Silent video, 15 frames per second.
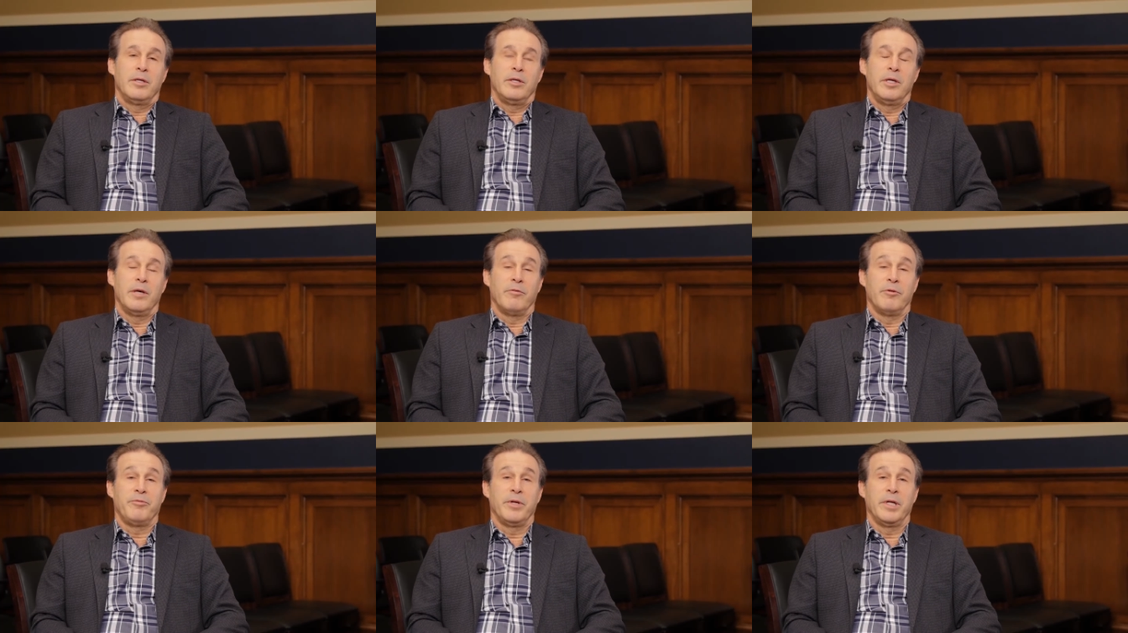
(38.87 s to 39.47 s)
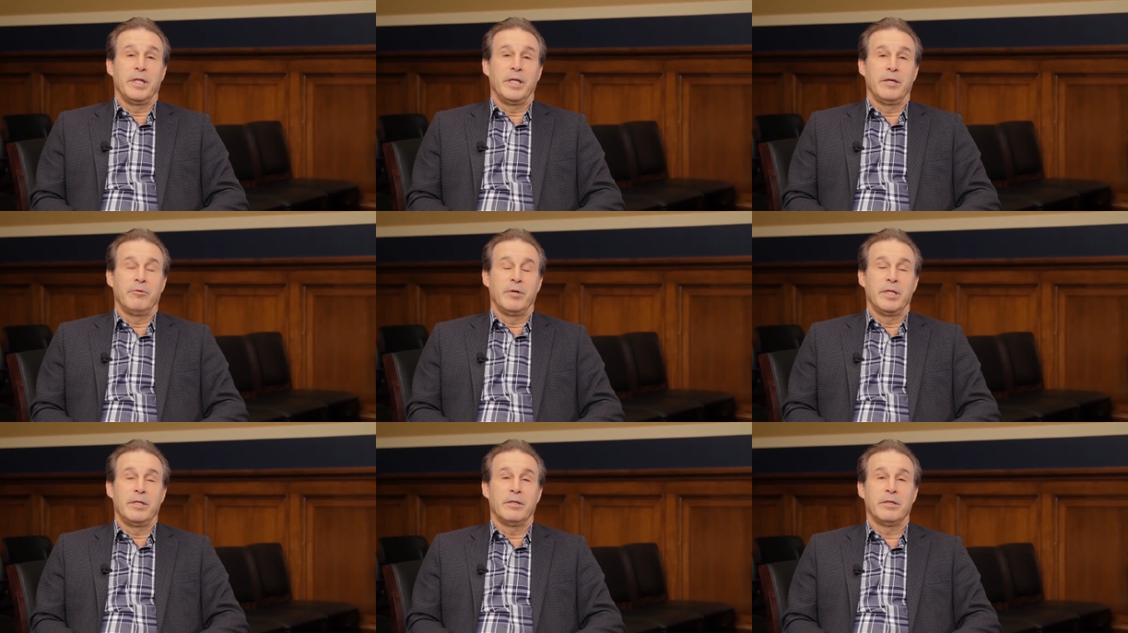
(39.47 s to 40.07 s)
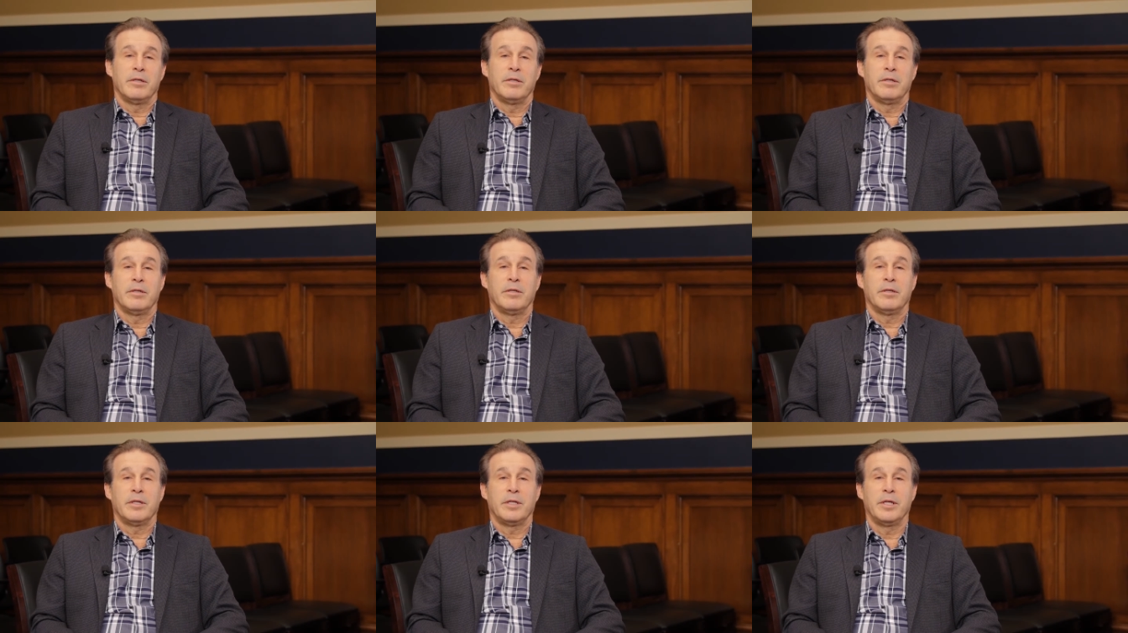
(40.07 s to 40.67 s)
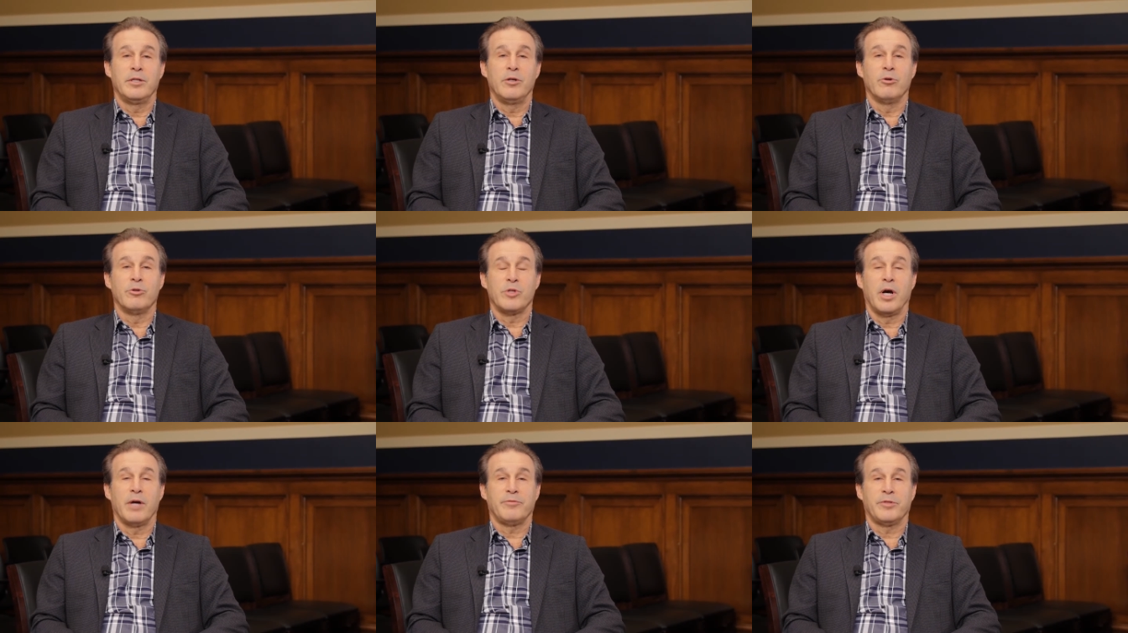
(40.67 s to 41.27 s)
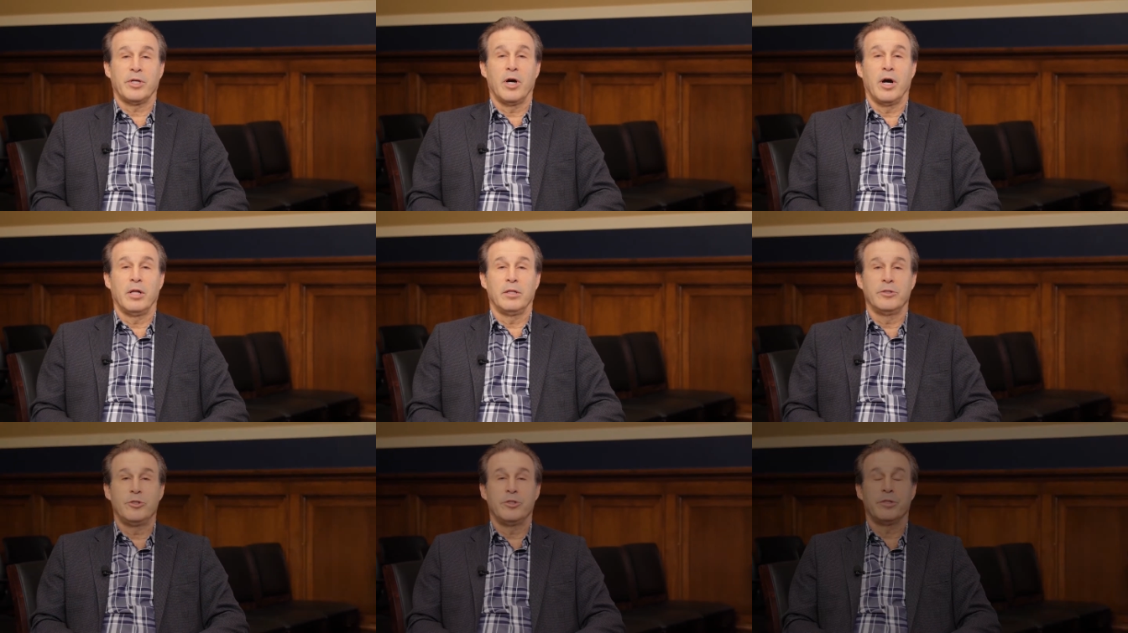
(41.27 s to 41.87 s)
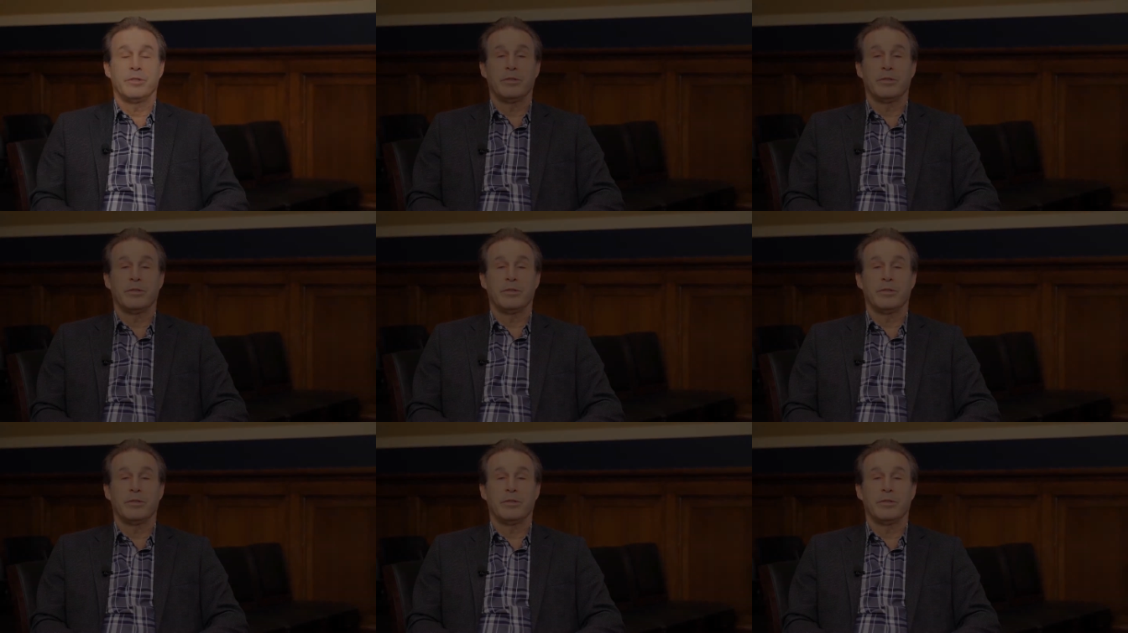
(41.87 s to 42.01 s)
You have a feeling when a kid goes off to college